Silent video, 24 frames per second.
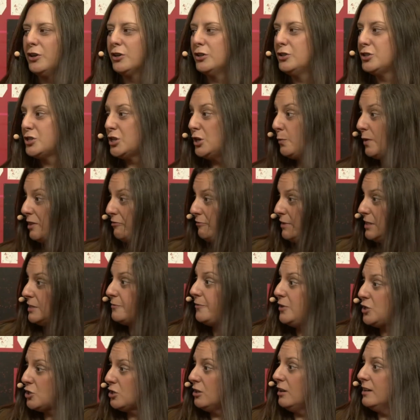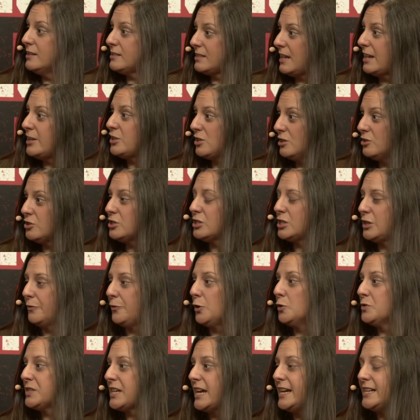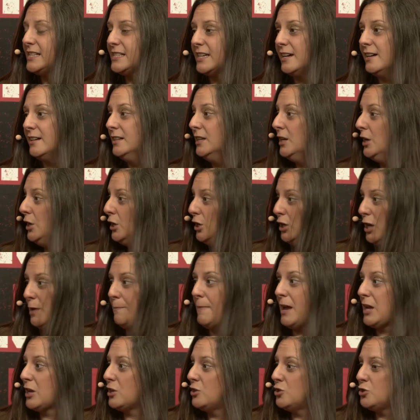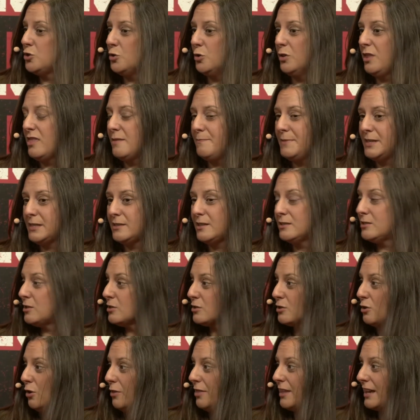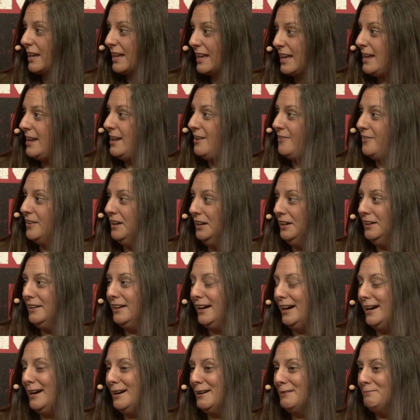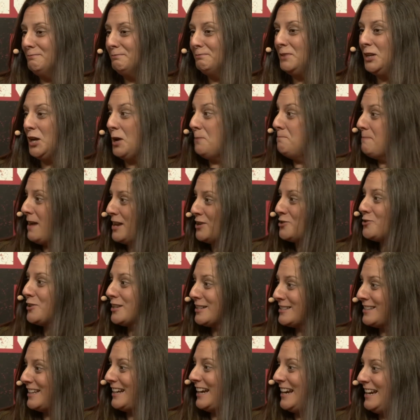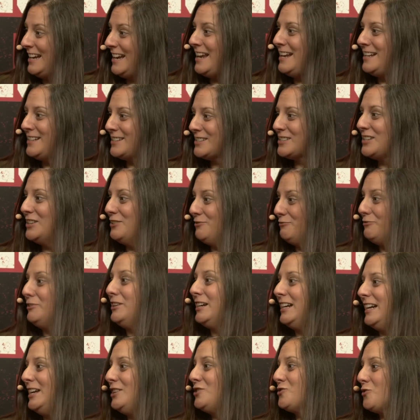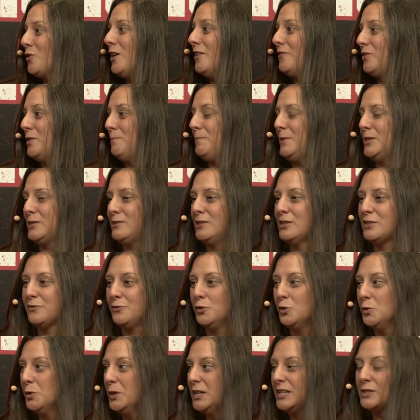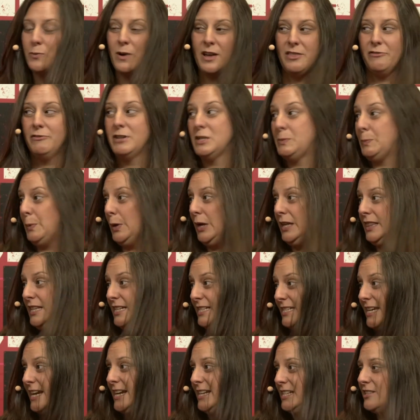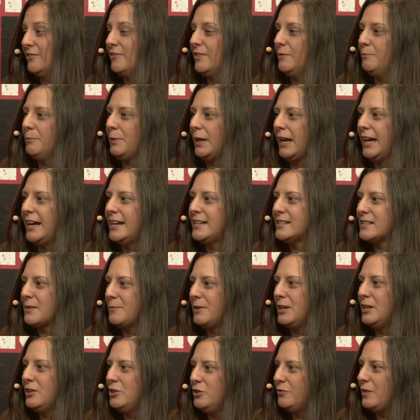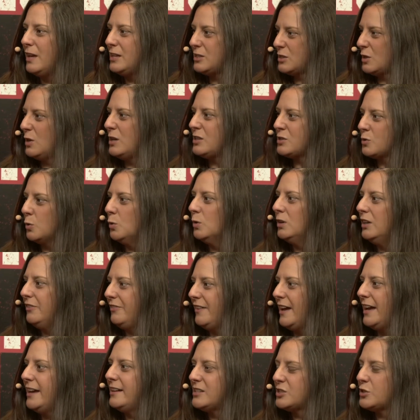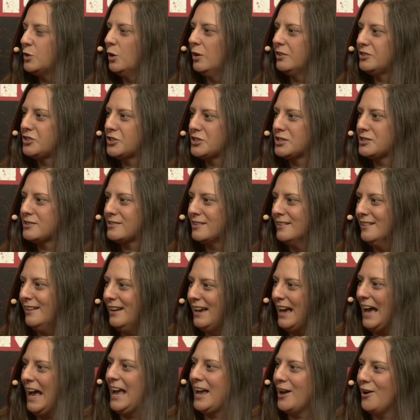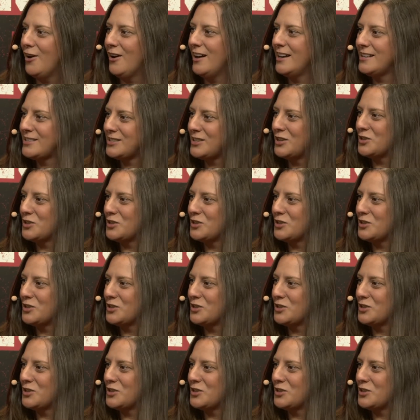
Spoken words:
can do, whether it's visualization just of your data, making sure that the business has got the key, metrics that it needs to really drive the business forward, whether it's putting the data in place. I mean, it's all of it. It's not just AI.